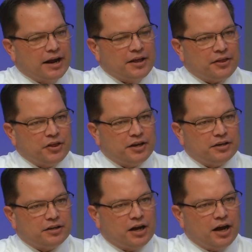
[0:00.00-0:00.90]
I think
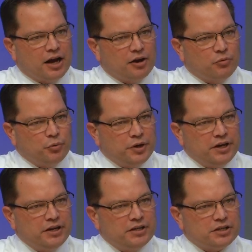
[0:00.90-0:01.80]

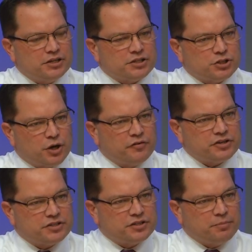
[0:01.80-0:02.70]
we
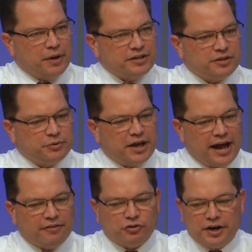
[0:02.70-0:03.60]
service the beds that we
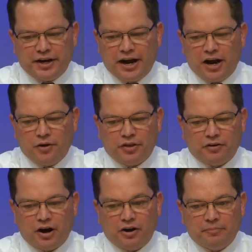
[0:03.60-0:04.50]
have right now.
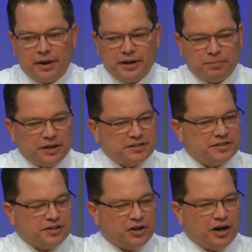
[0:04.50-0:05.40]
There are many
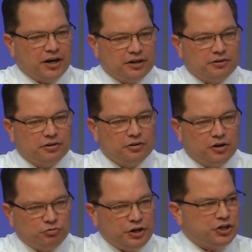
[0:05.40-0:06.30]
places in our
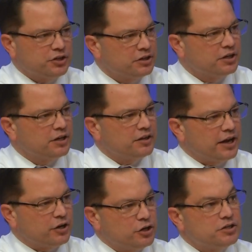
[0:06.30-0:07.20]
region
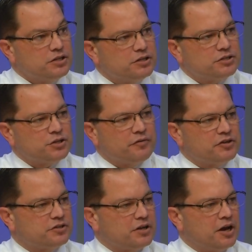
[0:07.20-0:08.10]
that could
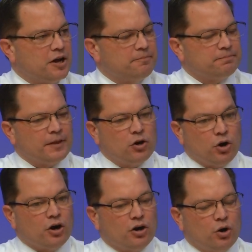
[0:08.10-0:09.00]
service
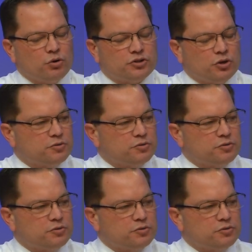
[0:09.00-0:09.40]
or host those